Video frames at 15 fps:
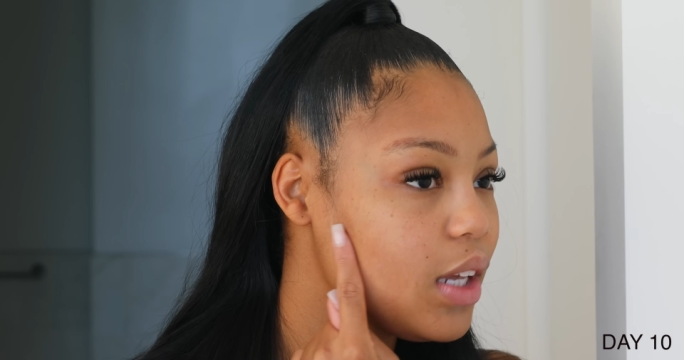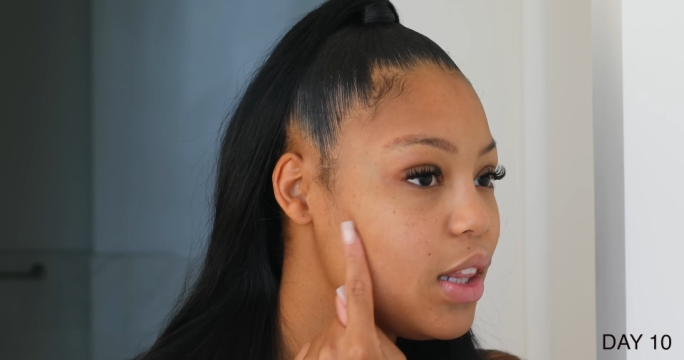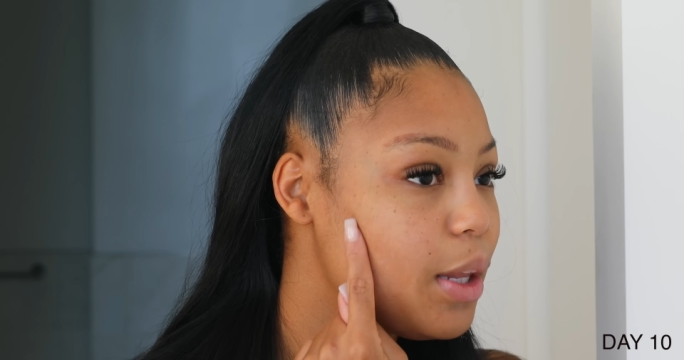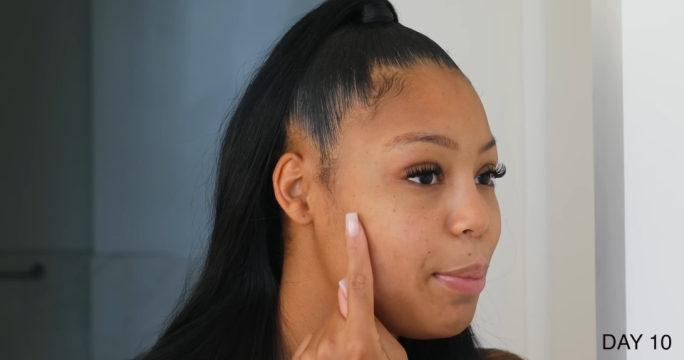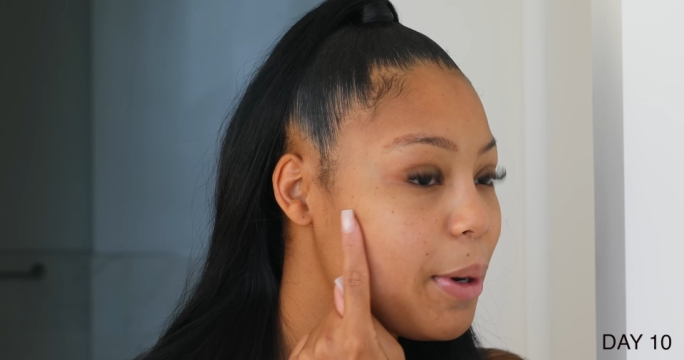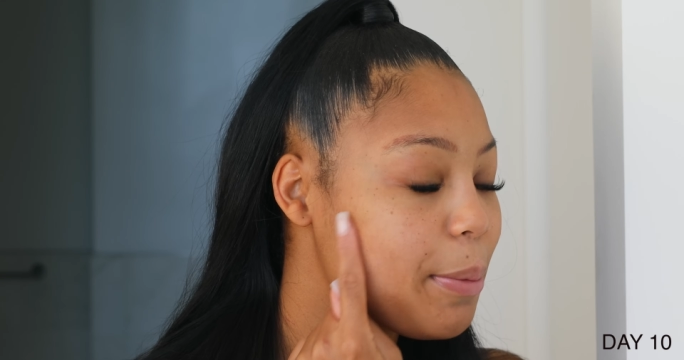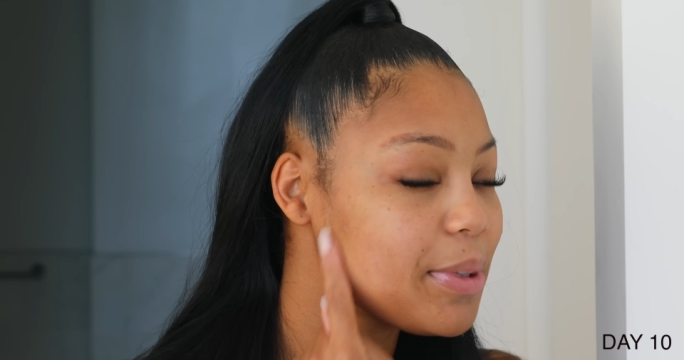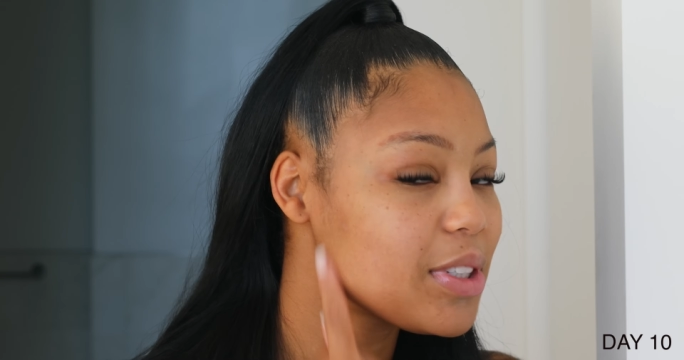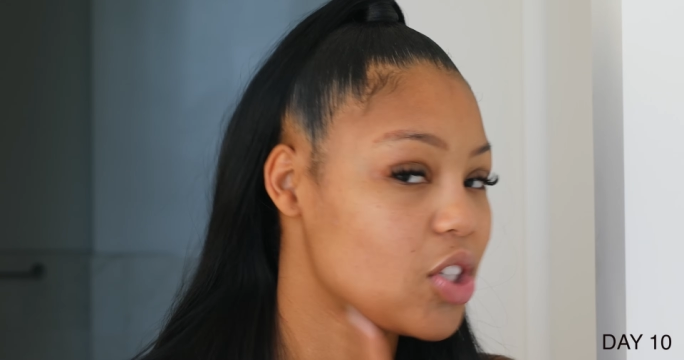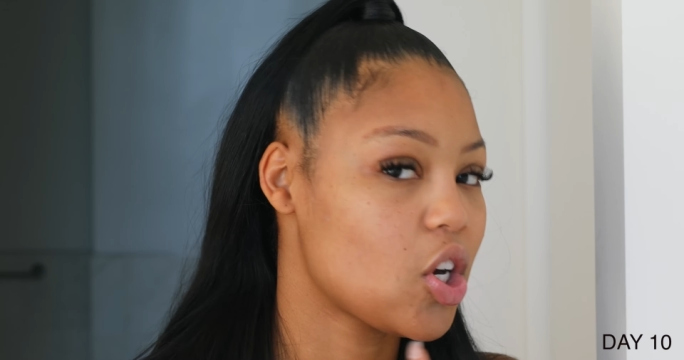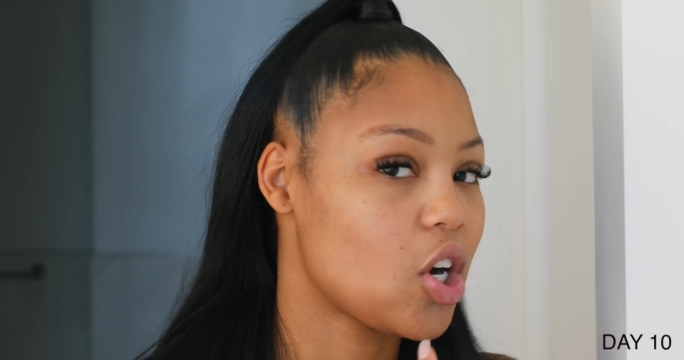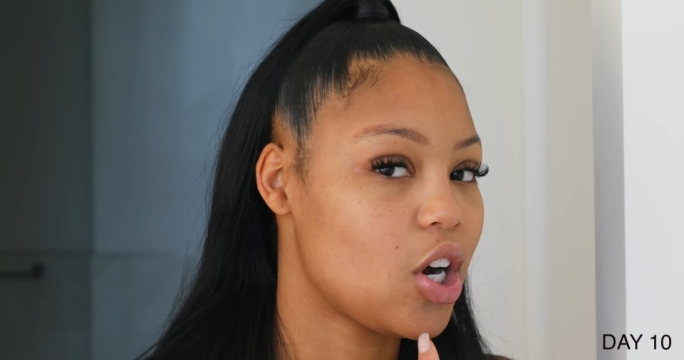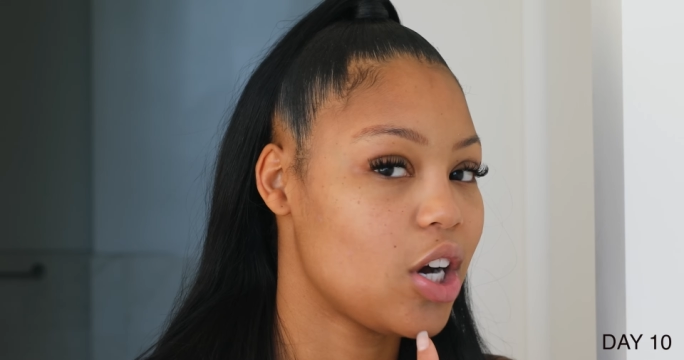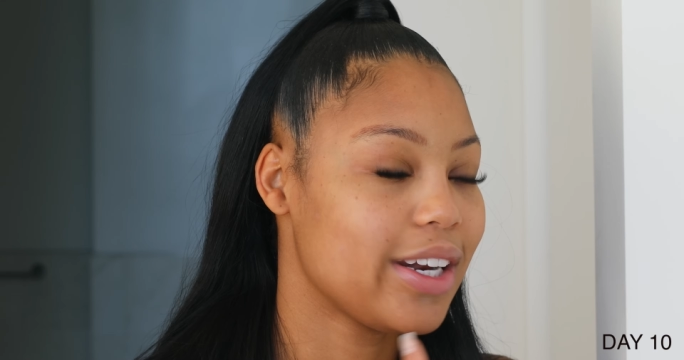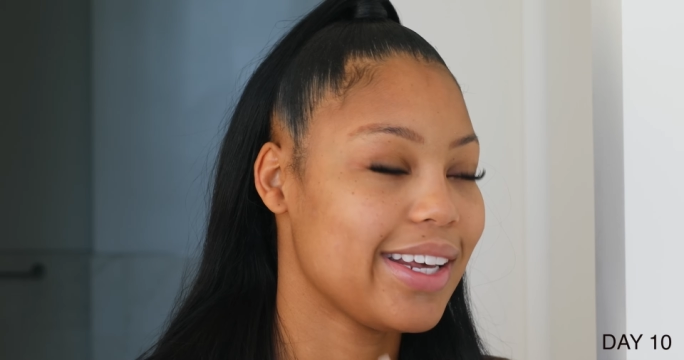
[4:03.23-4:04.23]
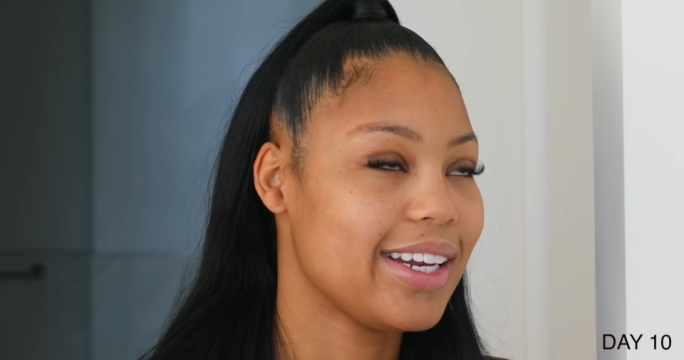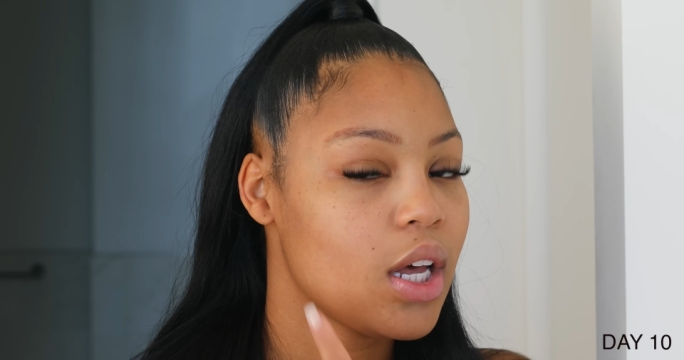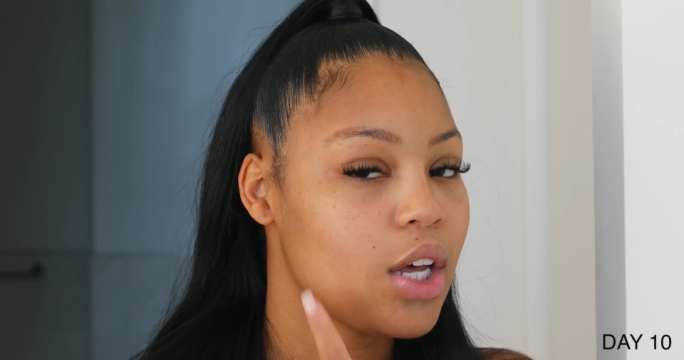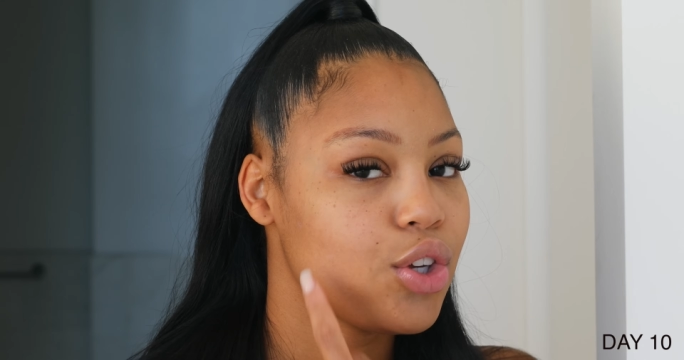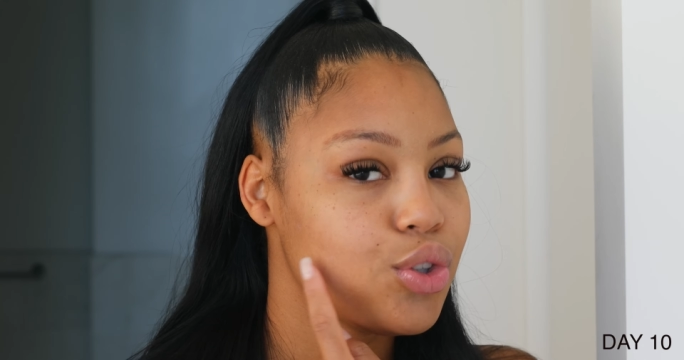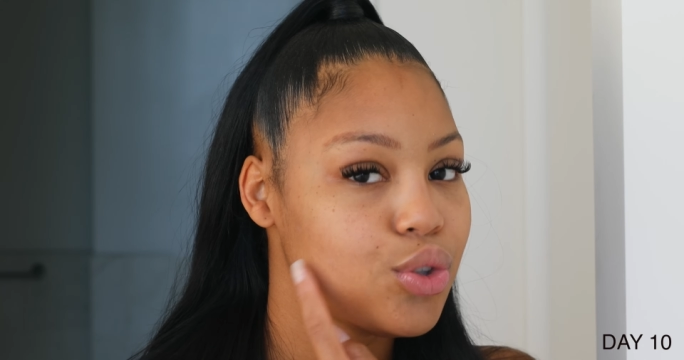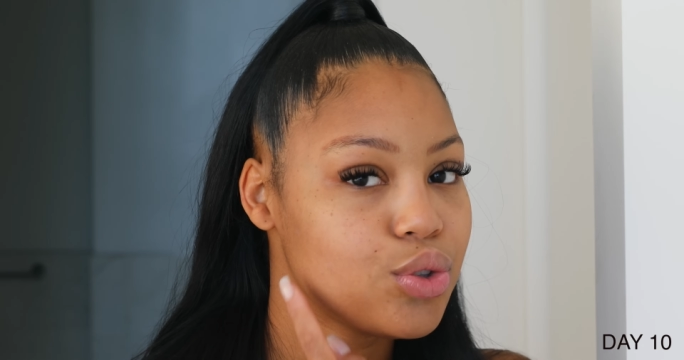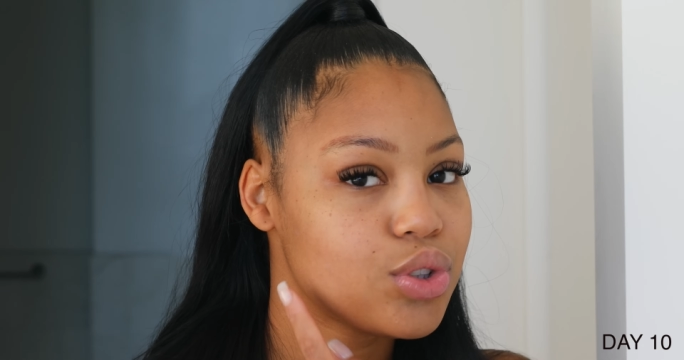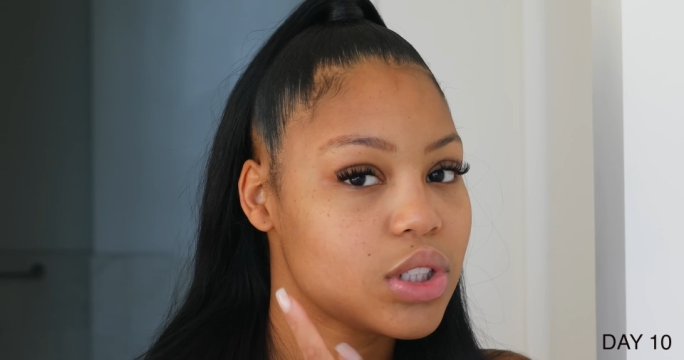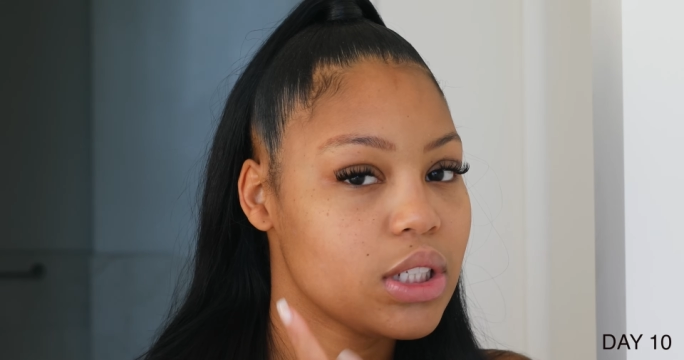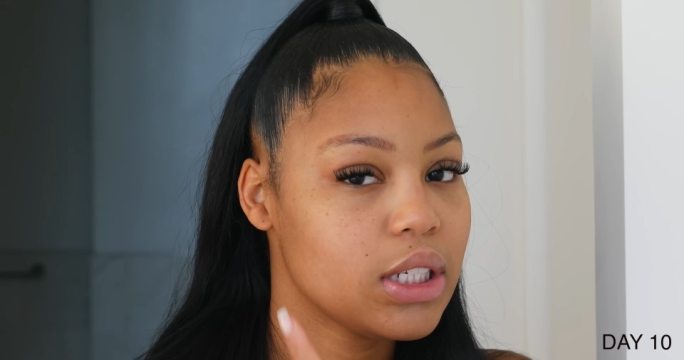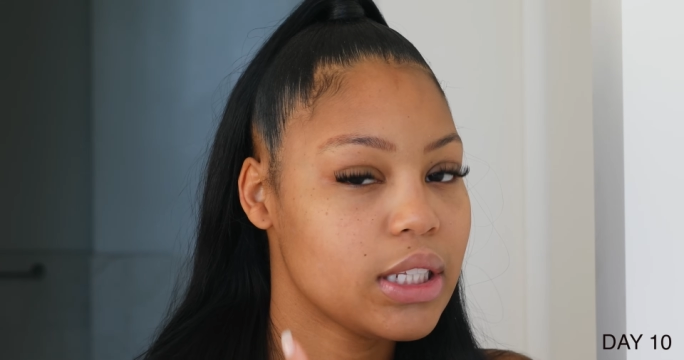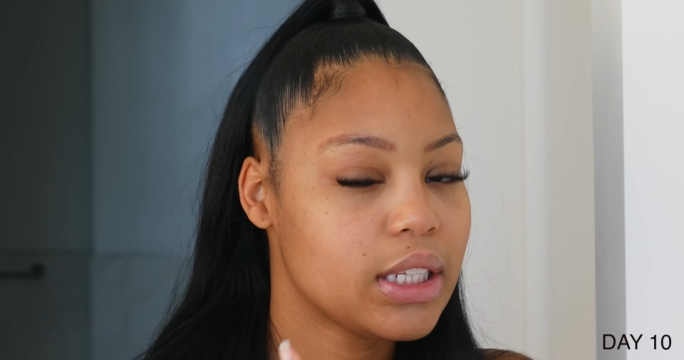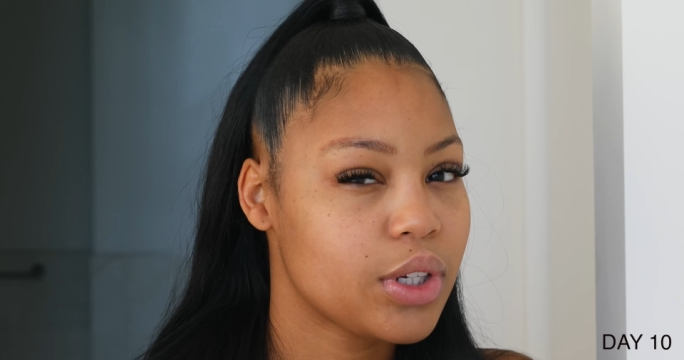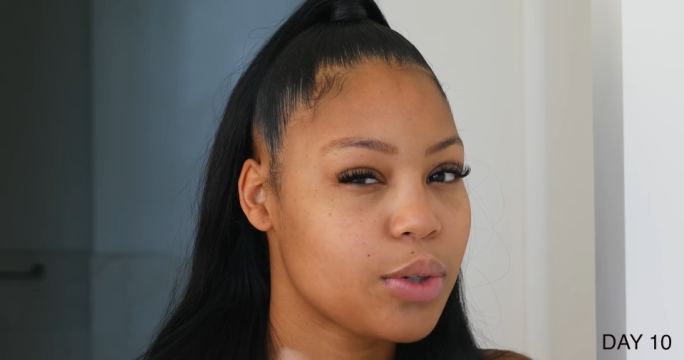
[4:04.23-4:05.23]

the bump is gone. And usually